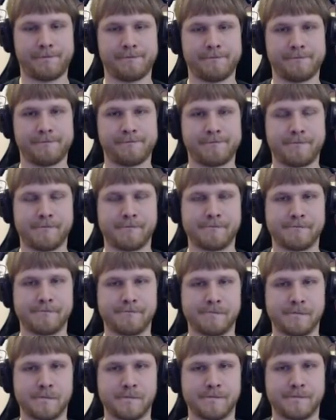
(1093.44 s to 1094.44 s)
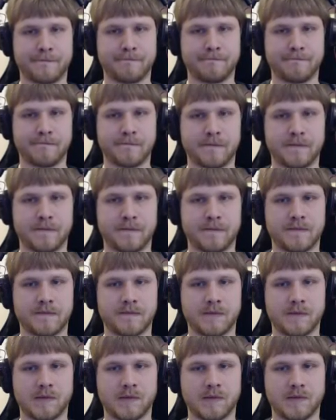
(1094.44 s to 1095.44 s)

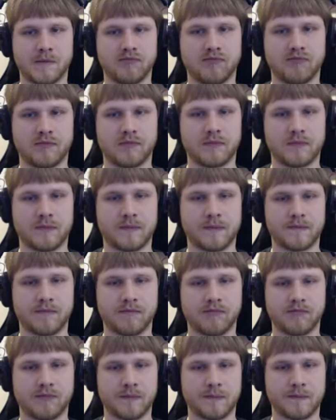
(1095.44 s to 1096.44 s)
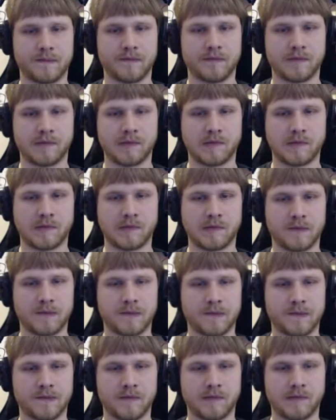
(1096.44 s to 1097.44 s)

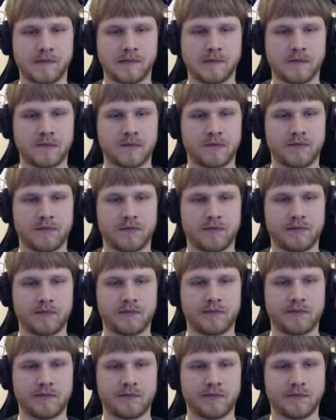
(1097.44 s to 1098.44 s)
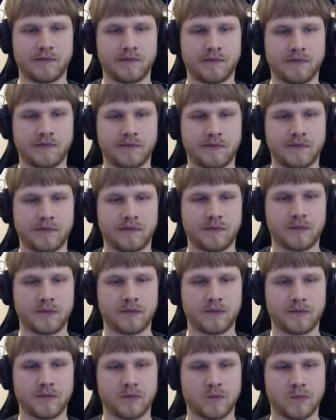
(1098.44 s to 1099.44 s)

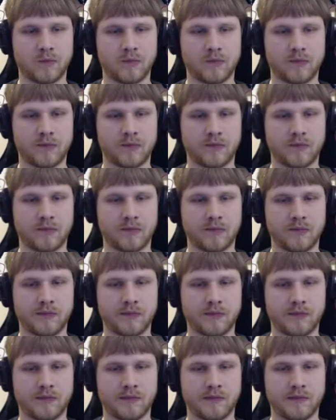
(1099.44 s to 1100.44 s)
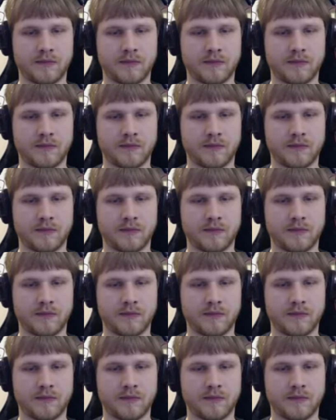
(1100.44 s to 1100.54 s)
This person isn't speaking.